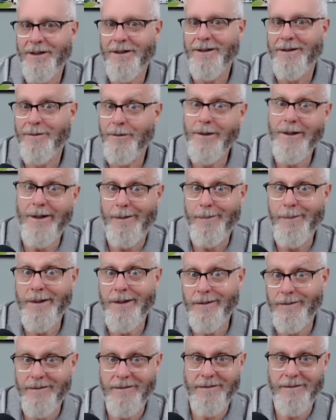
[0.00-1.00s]
Well, I'd
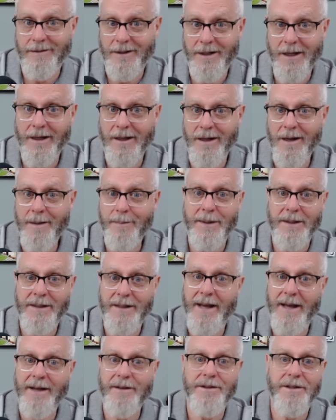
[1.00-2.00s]
be kicking up and
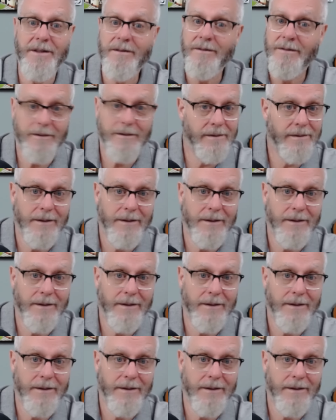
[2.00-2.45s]
dancing,